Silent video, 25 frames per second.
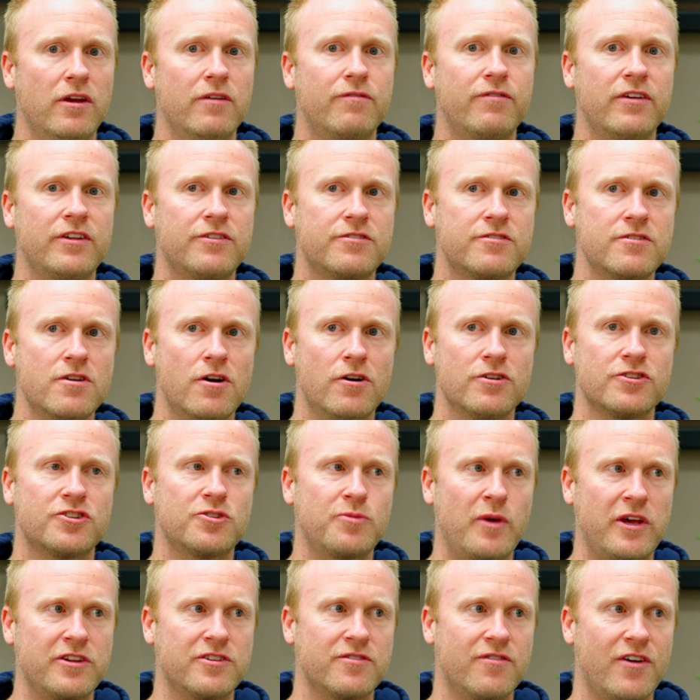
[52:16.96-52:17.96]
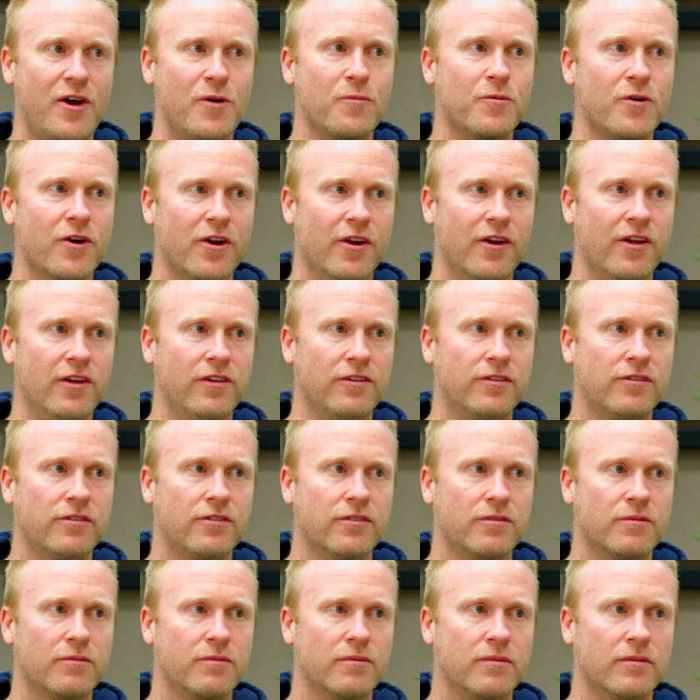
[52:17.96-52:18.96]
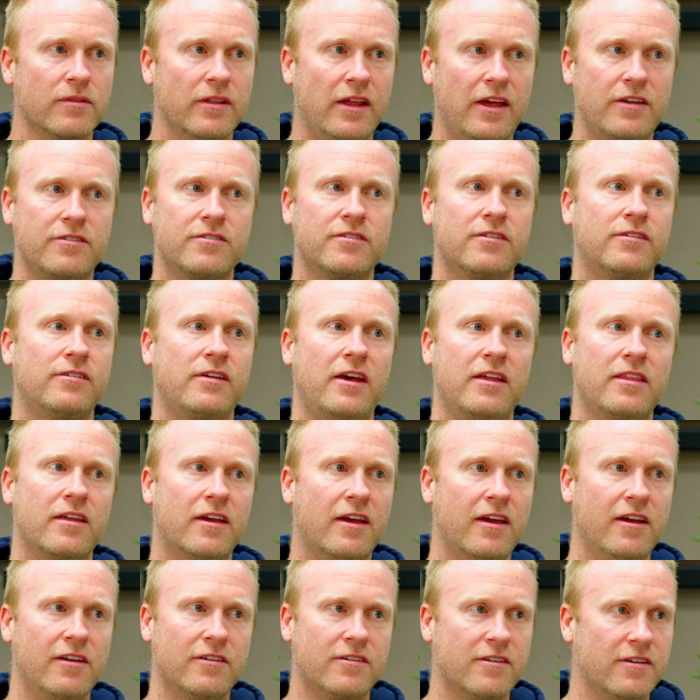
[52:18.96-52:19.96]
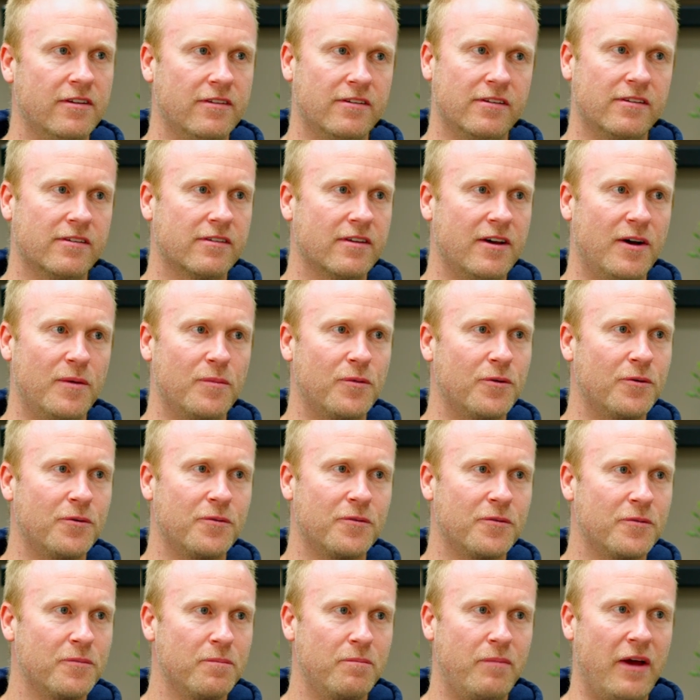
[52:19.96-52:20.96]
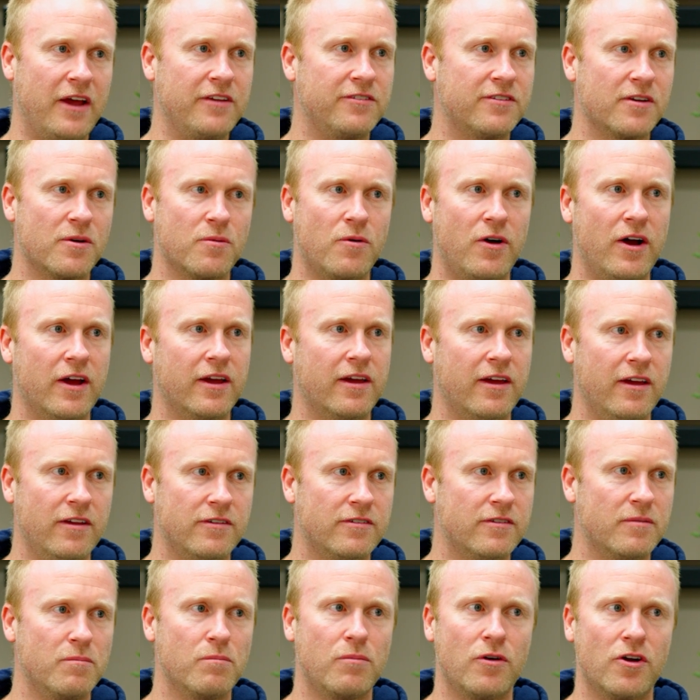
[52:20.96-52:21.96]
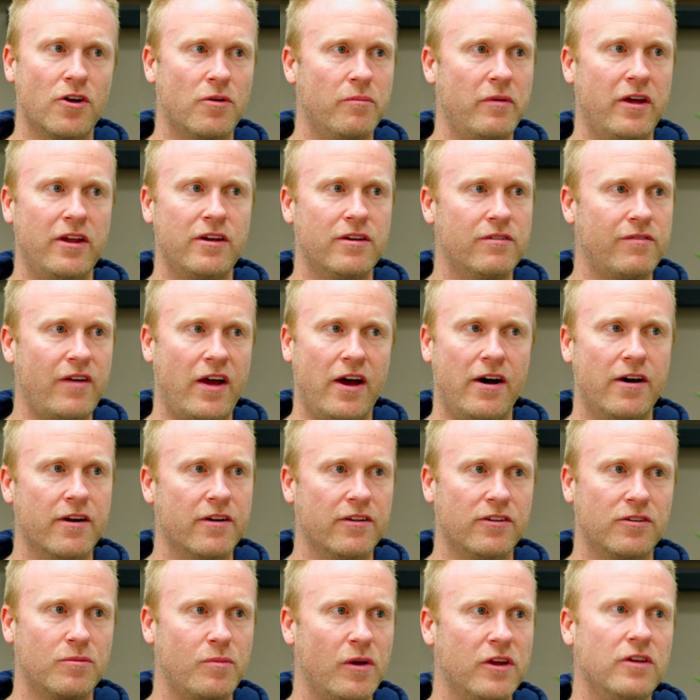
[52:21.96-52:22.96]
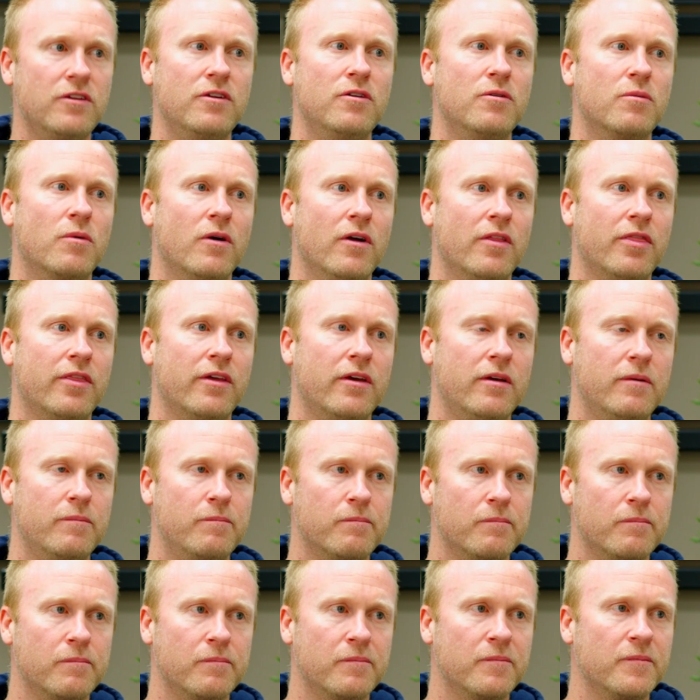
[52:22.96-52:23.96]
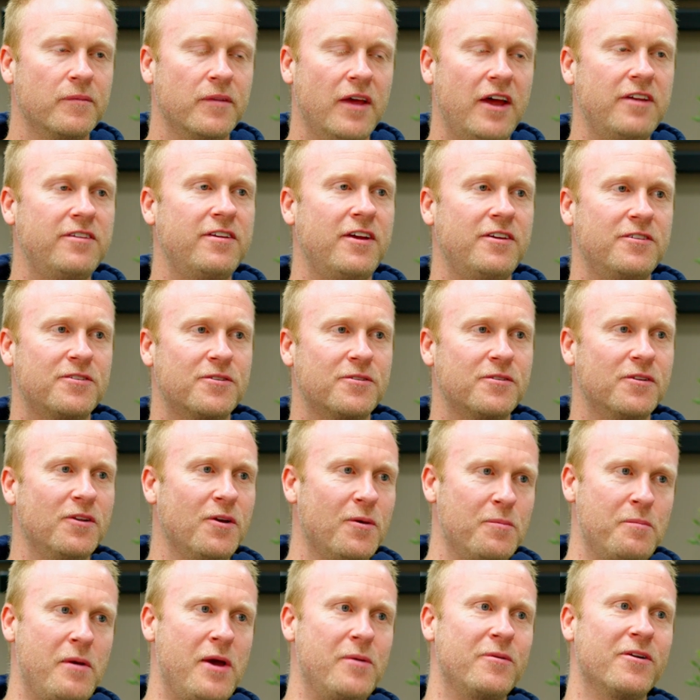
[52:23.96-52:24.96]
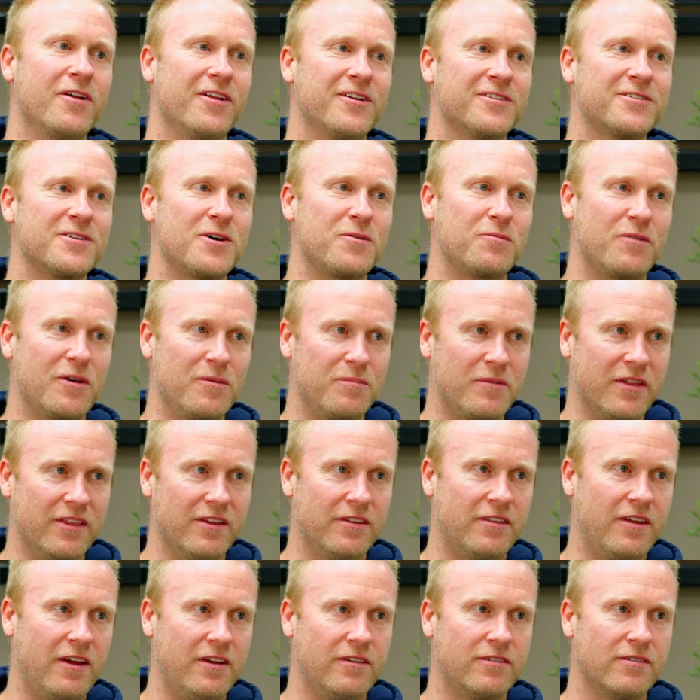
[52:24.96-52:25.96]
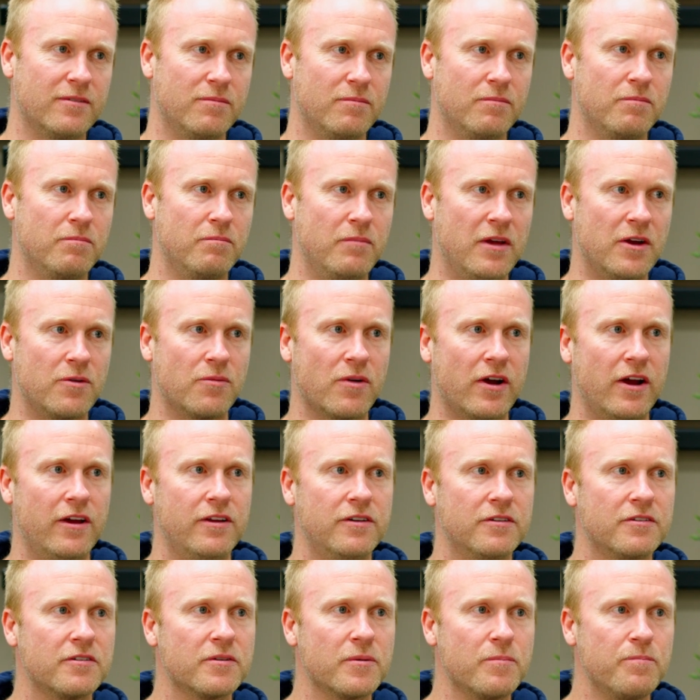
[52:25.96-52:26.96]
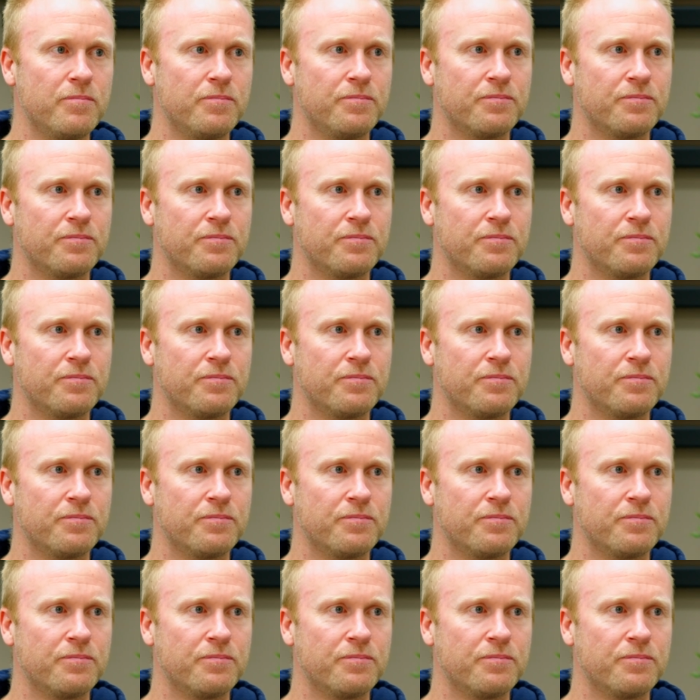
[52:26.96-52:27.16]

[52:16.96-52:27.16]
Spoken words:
if it's not specified what it is, let's just say the kitchen as an example, basic white kitchen, bottom end of Howdens, but you want a decent, maybe not the top end, but the decent mid-range.